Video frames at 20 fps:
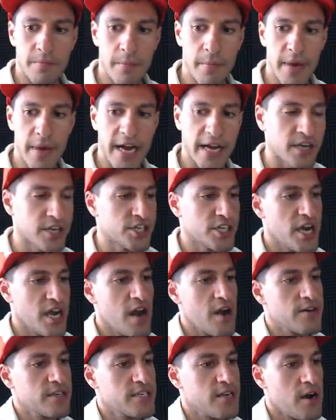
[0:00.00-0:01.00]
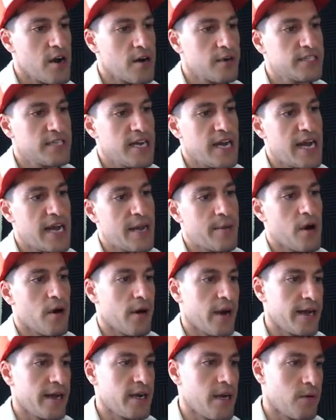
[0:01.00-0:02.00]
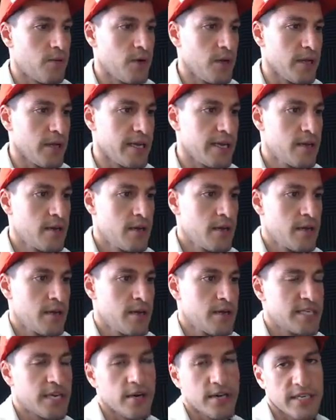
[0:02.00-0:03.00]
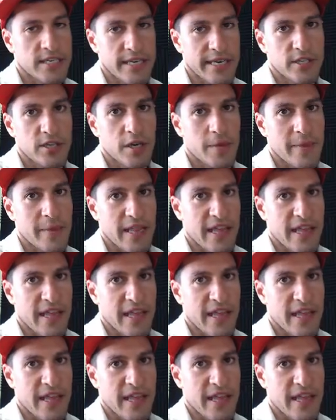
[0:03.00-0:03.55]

Mega Charizard time. All right, not really. Seriously, it took me